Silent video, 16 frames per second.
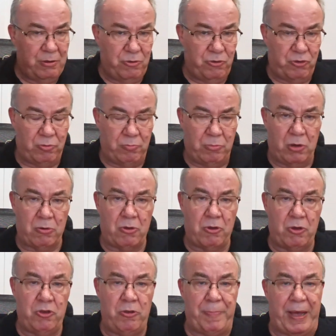Tomorrow
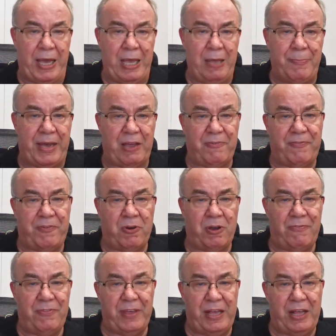you pay back
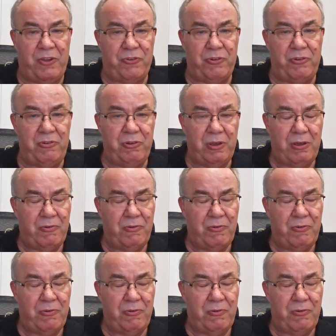5,000.